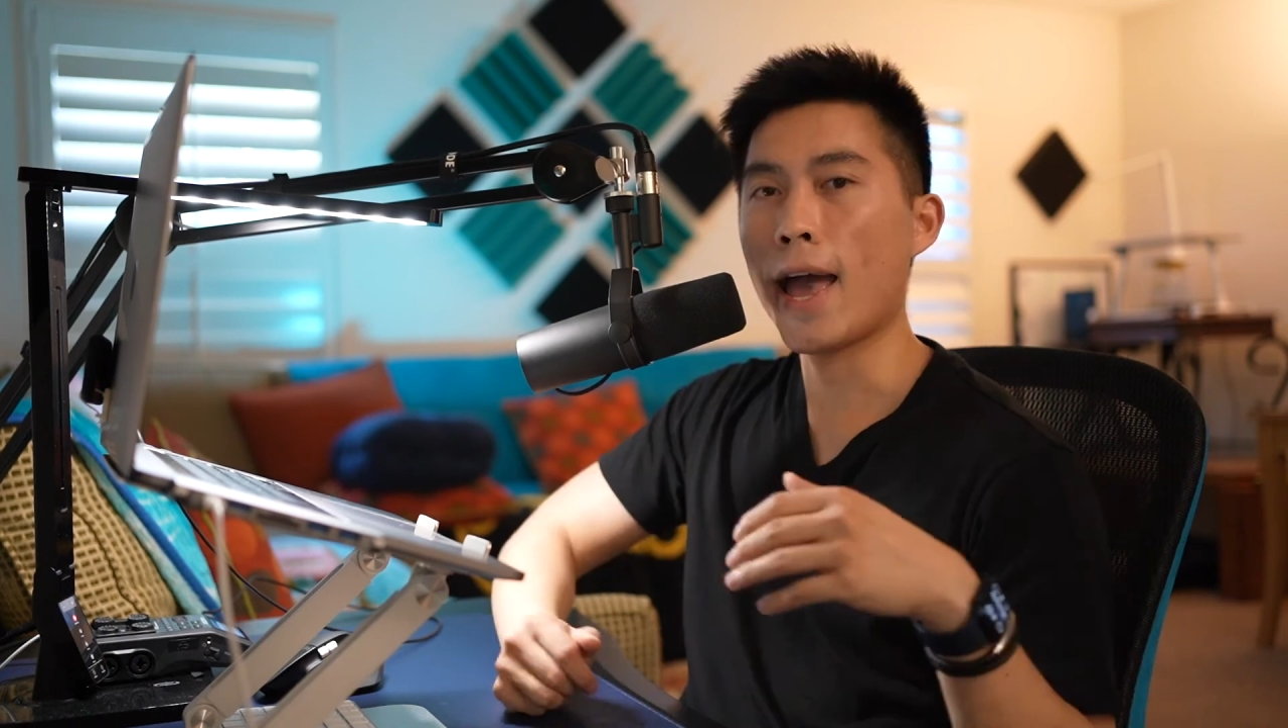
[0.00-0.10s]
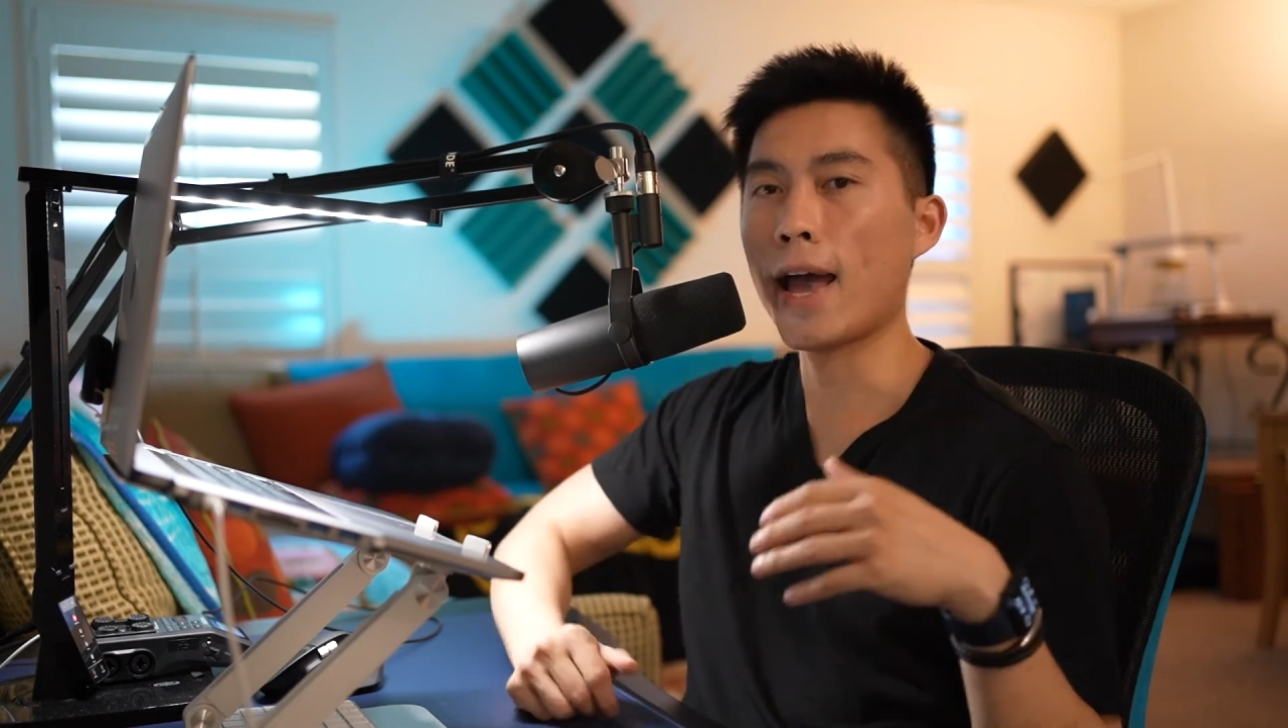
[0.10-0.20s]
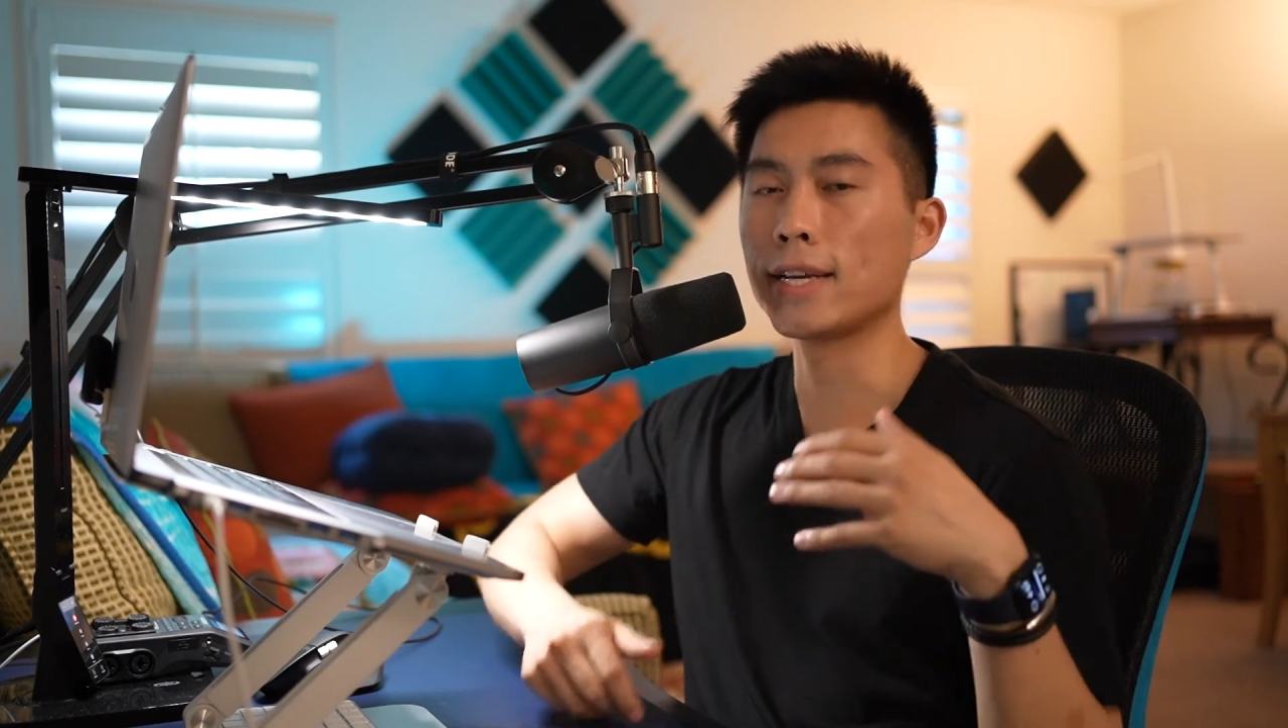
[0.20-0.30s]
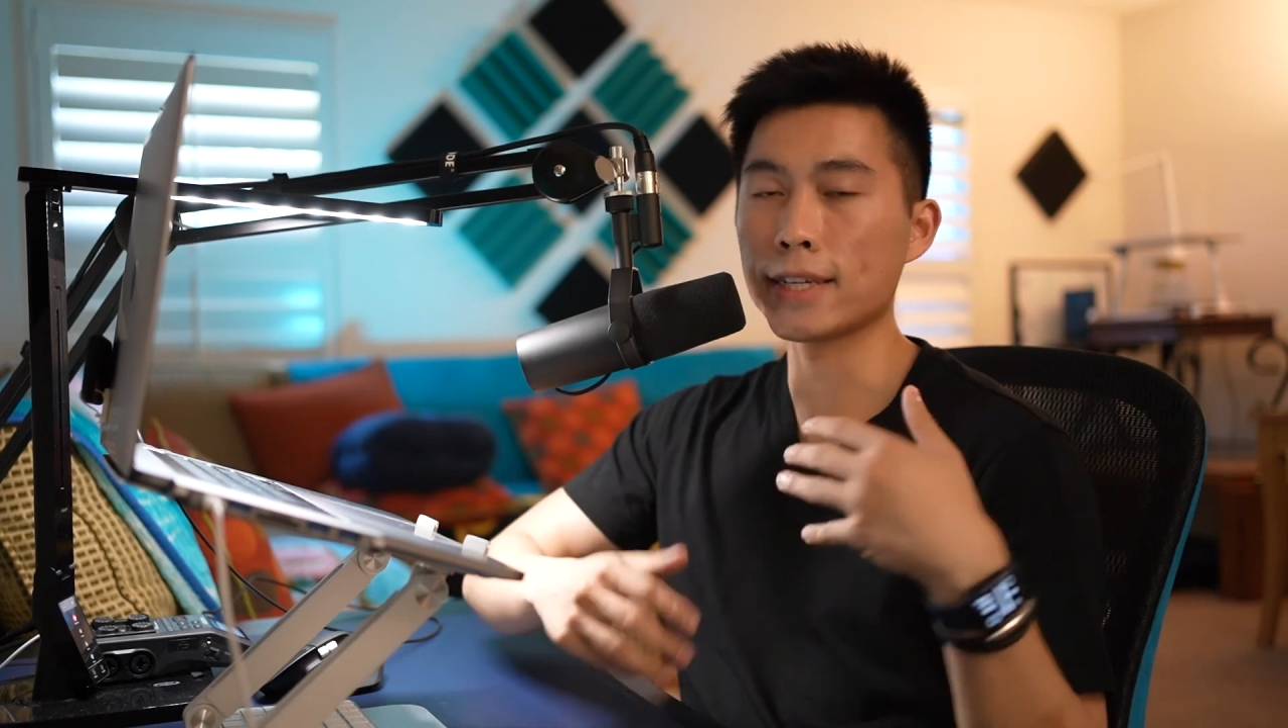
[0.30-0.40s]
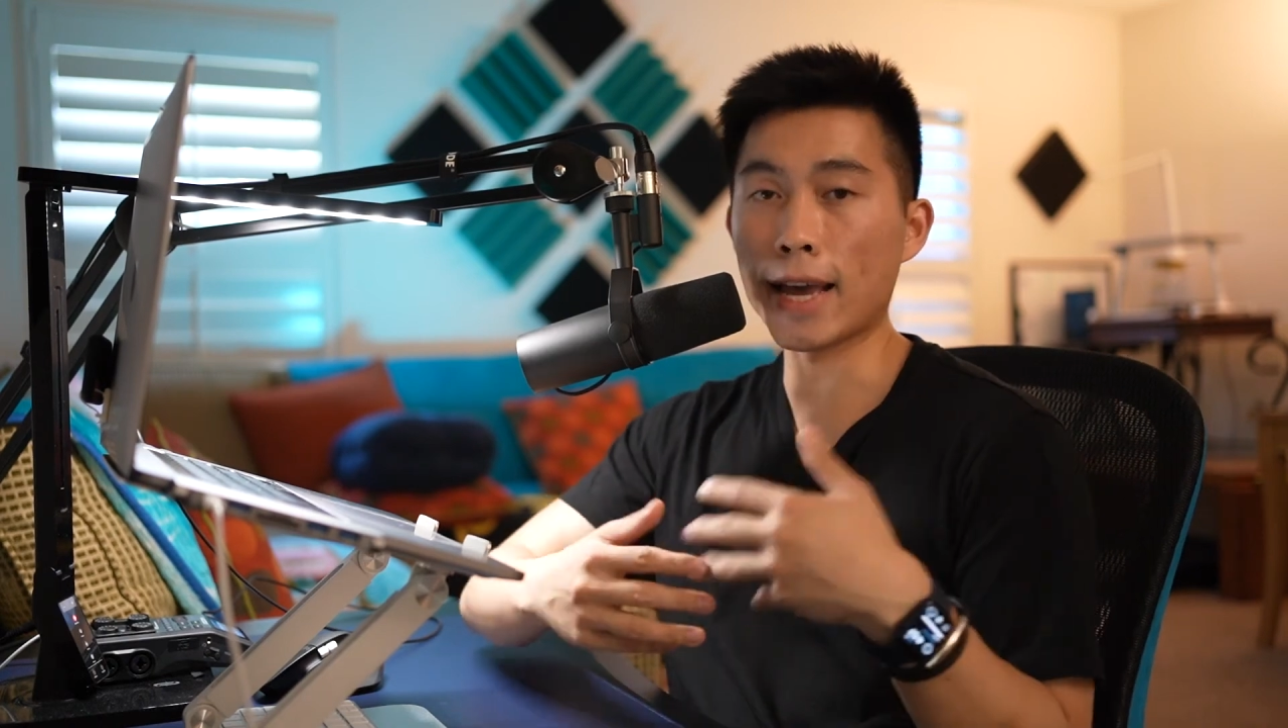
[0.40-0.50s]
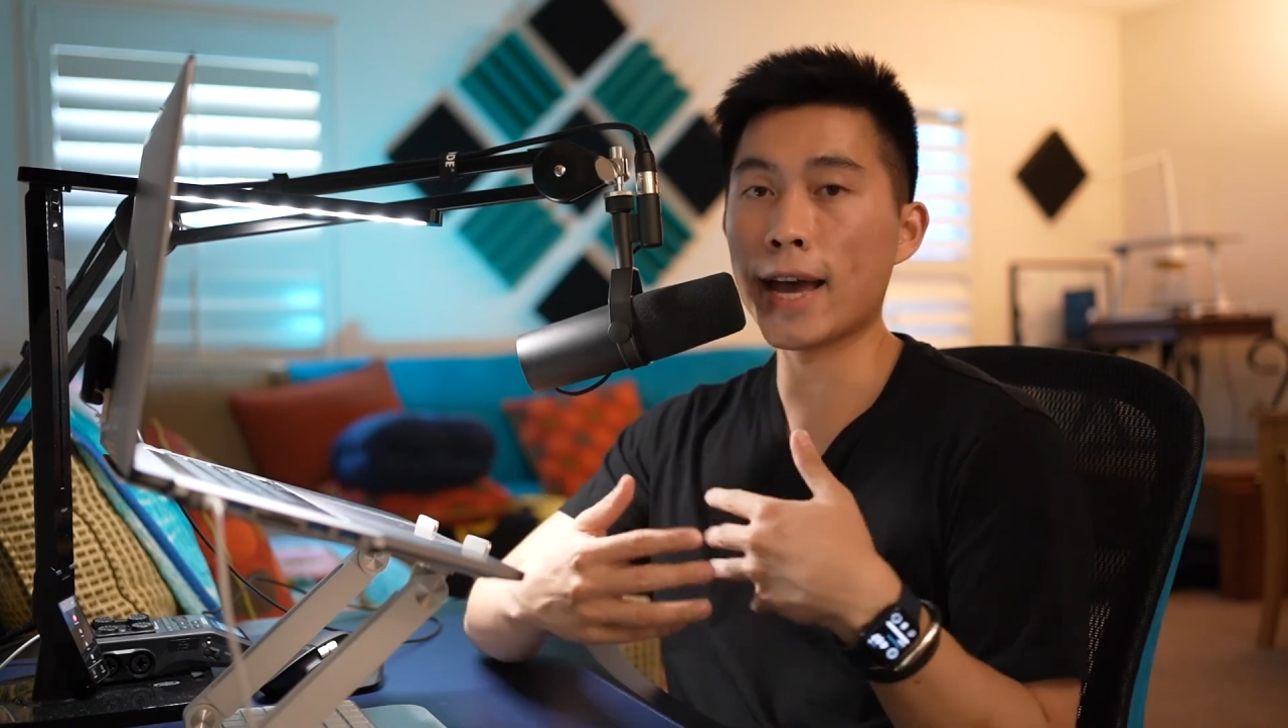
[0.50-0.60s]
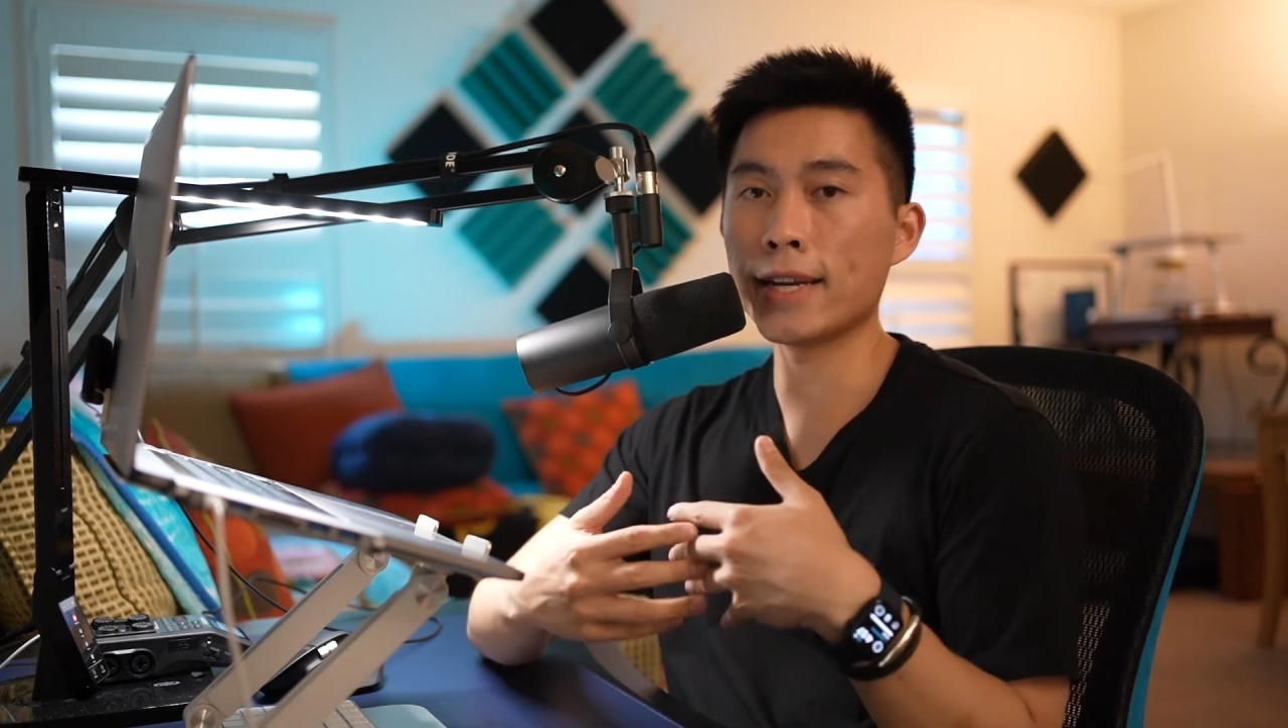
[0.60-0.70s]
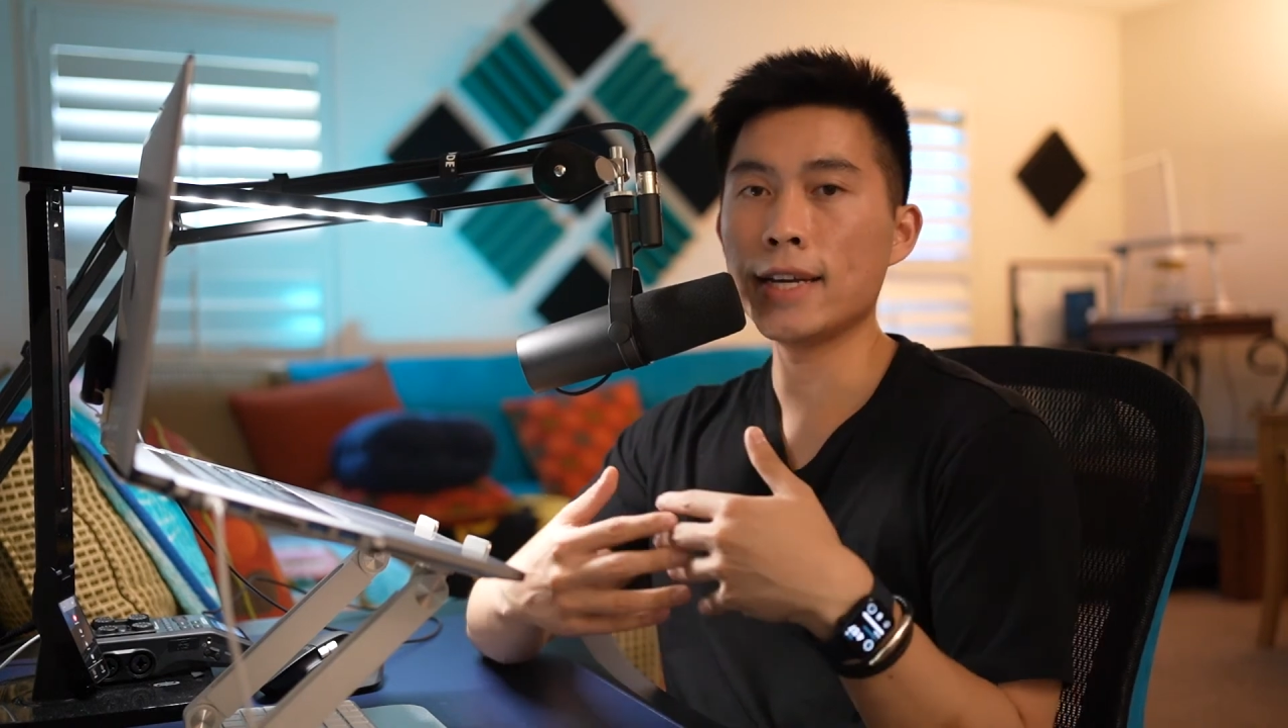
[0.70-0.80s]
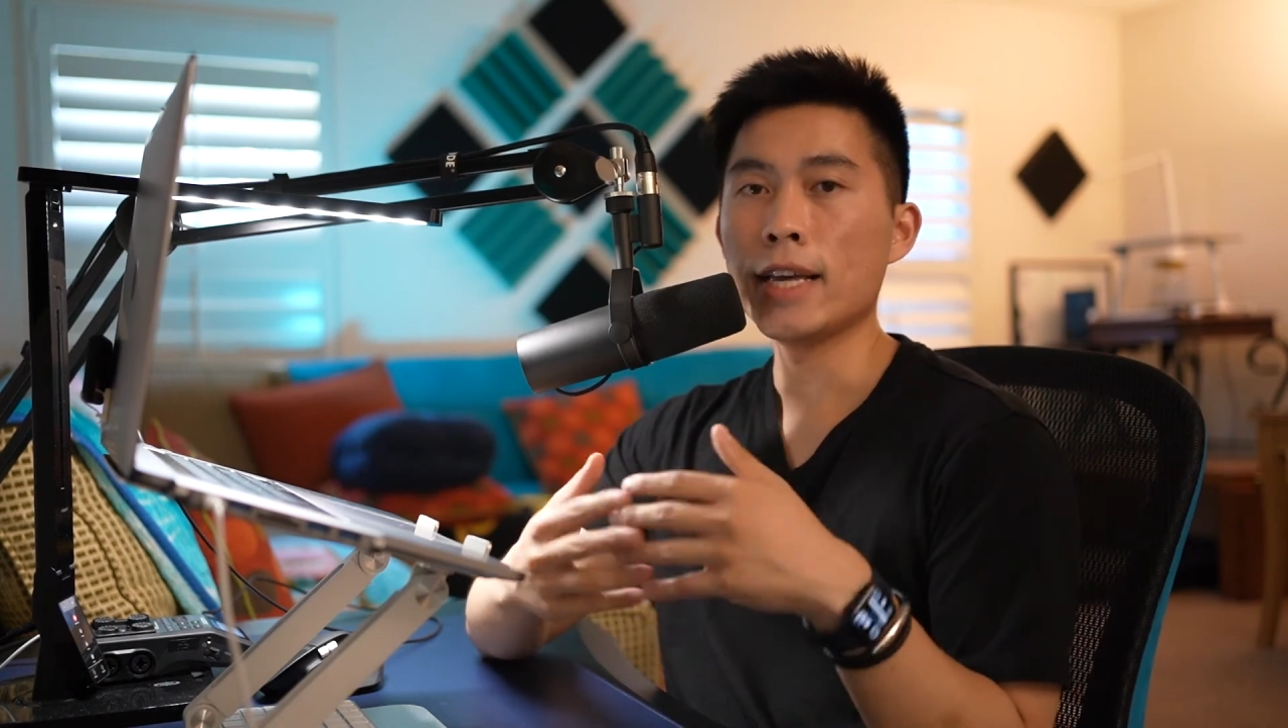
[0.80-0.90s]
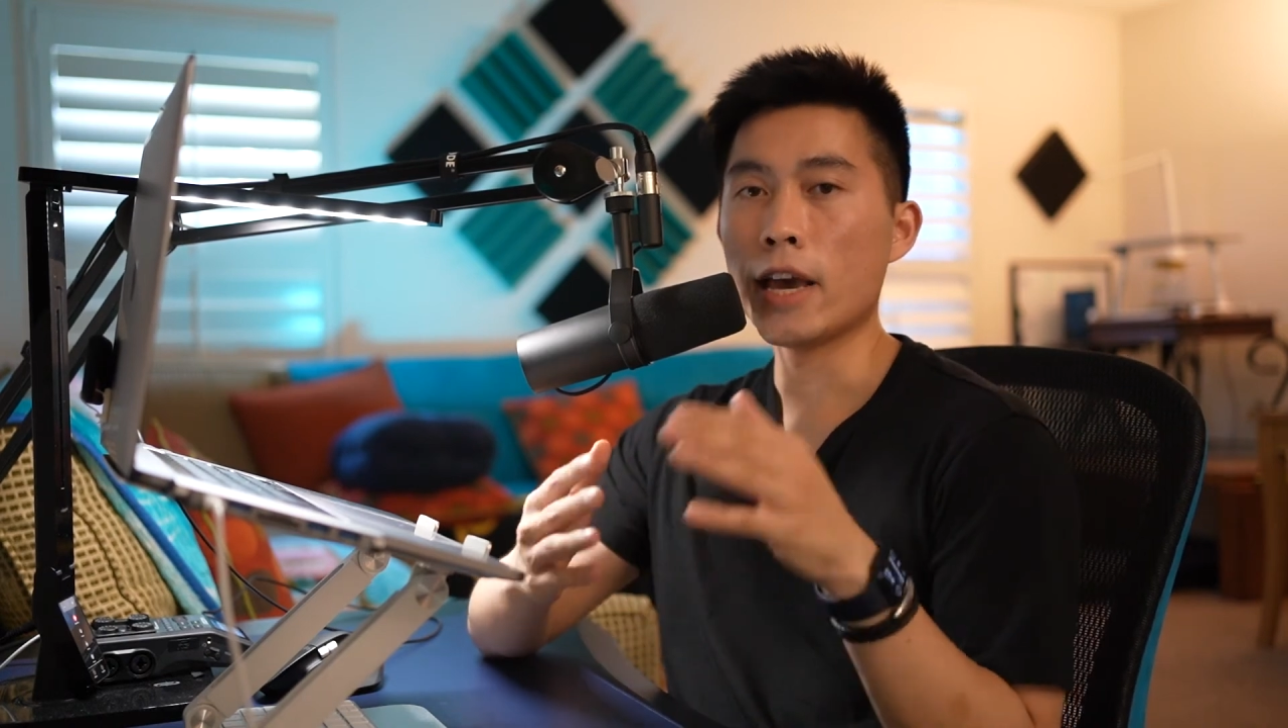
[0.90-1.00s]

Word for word: And again,